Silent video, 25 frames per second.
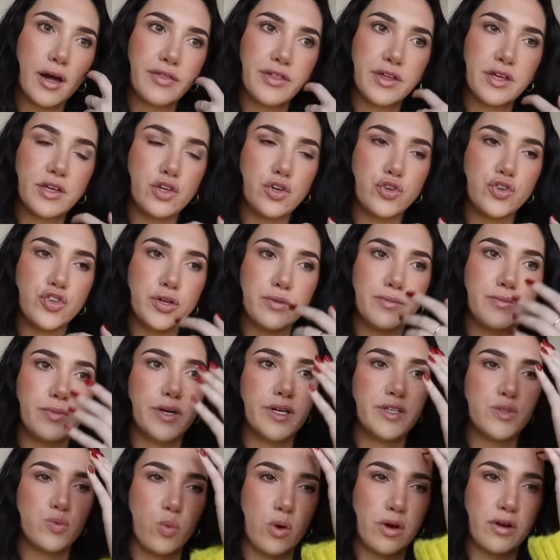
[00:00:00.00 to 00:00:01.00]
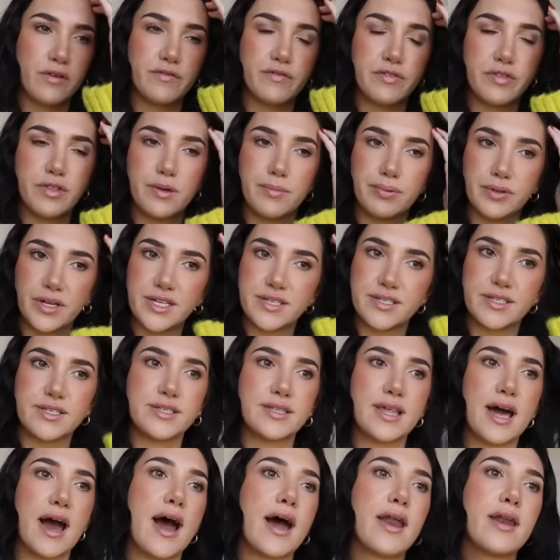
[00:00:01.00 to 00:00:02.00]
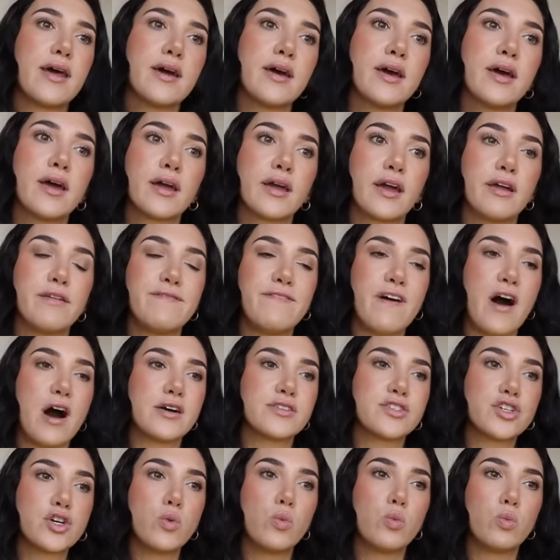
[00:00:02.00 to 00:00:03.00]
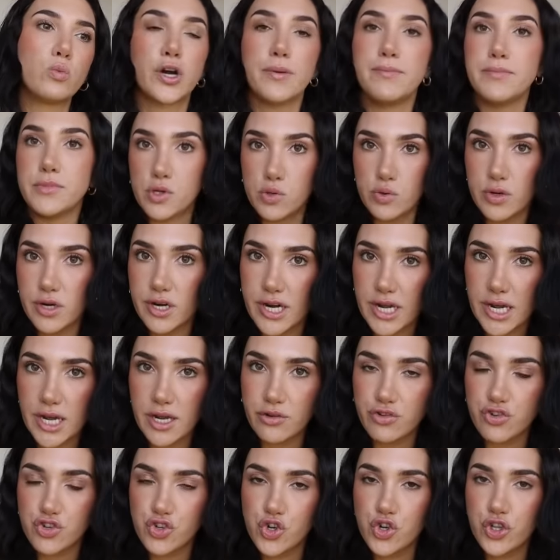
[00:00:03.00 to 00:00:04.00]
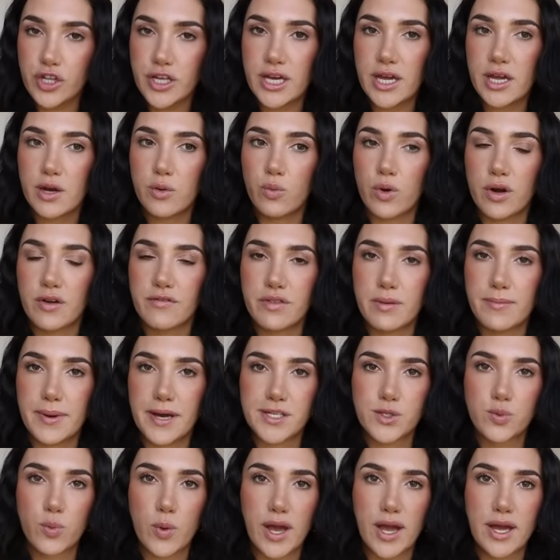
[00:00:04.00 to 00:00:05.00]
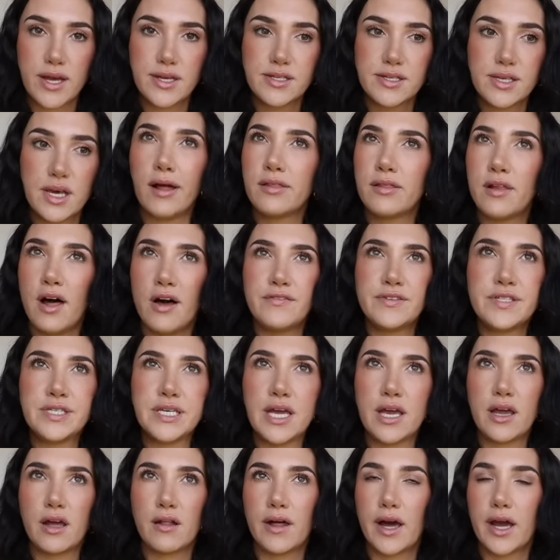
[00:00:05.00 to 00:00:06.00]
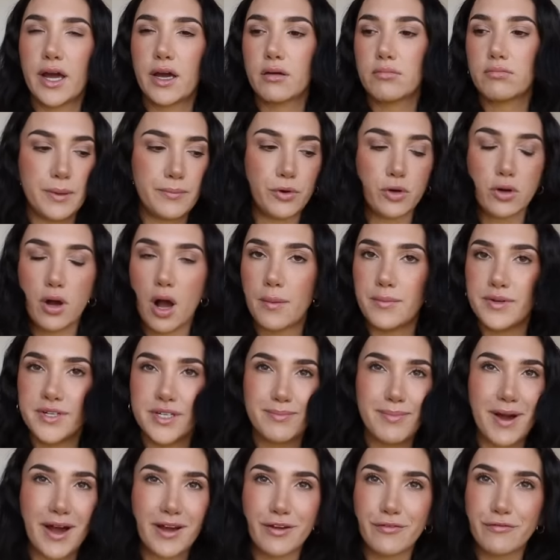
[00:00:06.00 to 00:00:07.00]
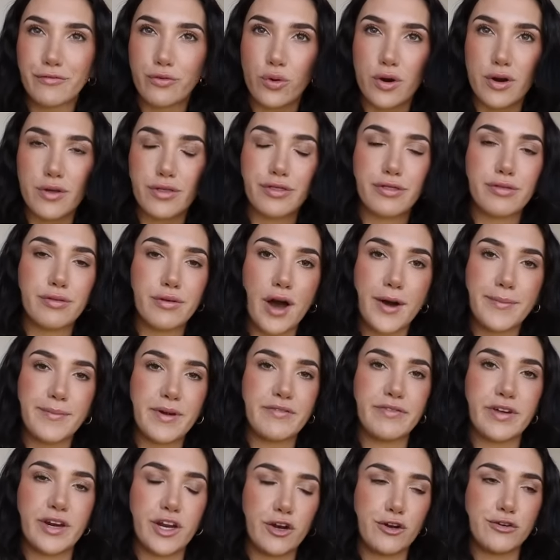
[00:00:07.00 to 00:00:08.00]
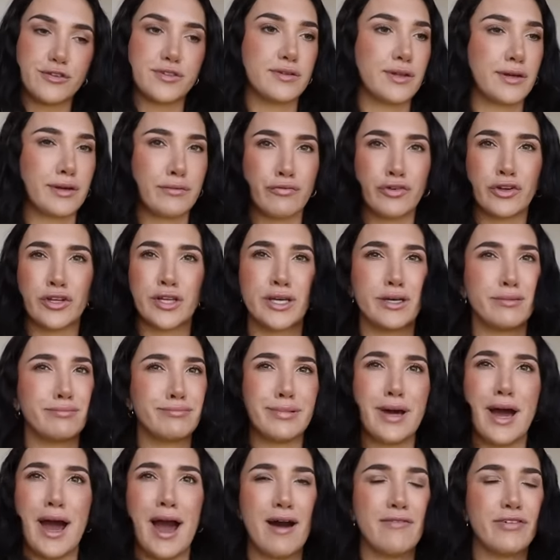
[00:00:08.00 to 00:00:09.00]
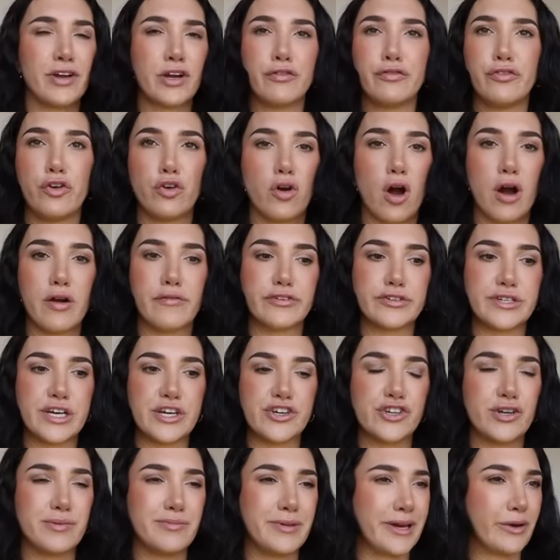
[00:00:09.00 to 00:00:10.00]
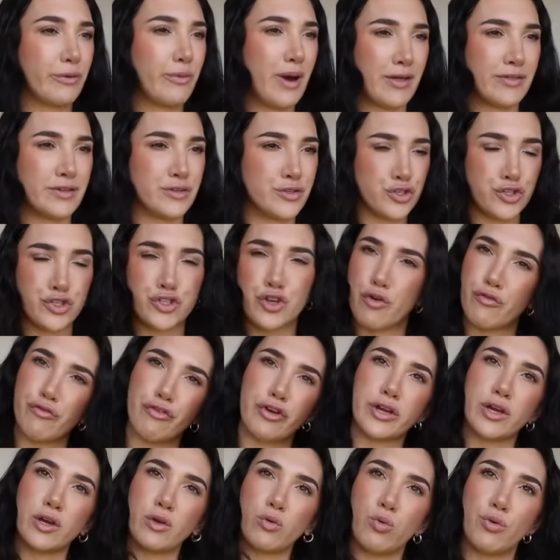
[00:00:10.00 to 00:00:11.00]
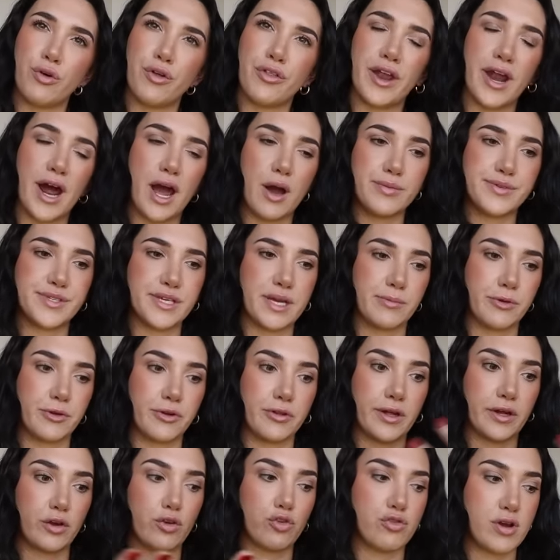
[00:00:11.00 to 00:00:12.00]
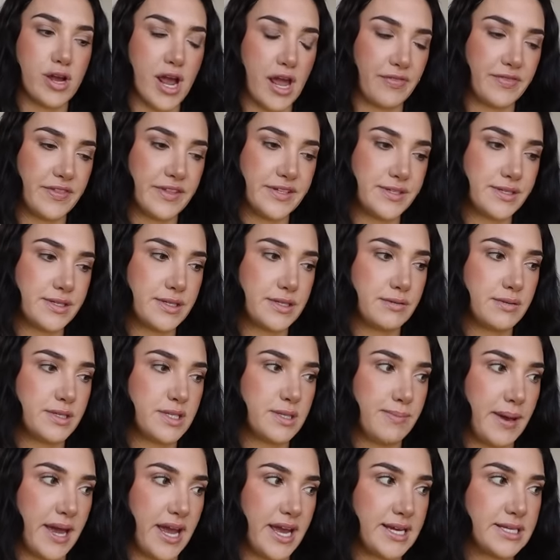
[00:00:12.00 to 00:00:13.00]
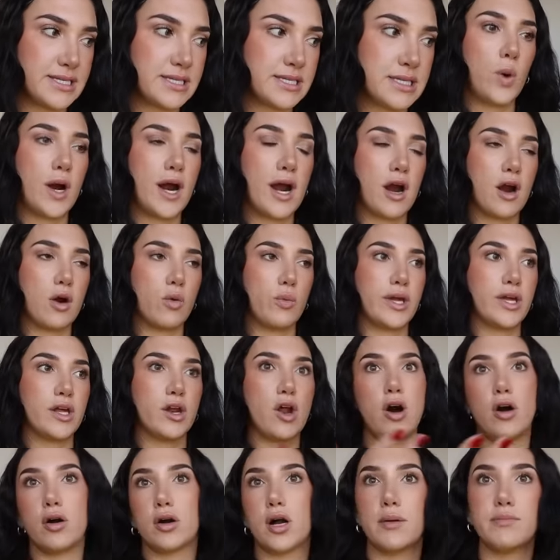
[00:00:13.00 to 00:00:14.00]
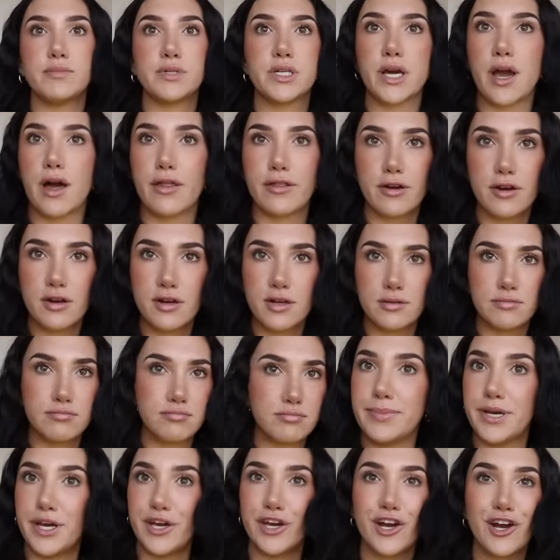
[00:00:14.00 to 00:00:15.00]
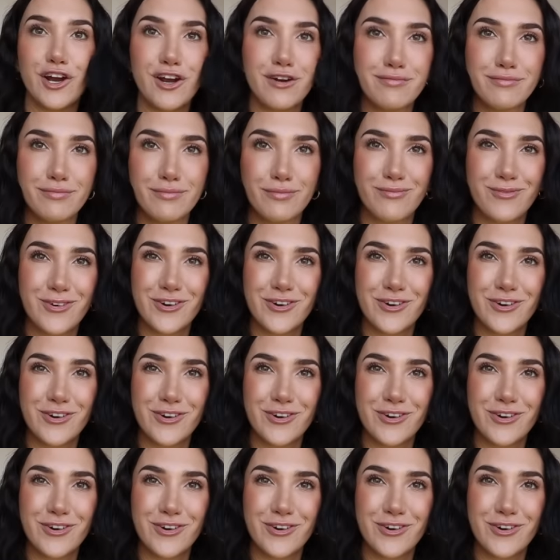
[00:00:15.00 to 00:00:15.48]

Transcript: I think YouTube is one of the places that can foster community truly in one of the best ways. I love seeing like people commenting back and forth on my videos and like really having a full conversation. I'm like, wow, this is so freaking cool that I was able to like create this space where we can all come together and be here.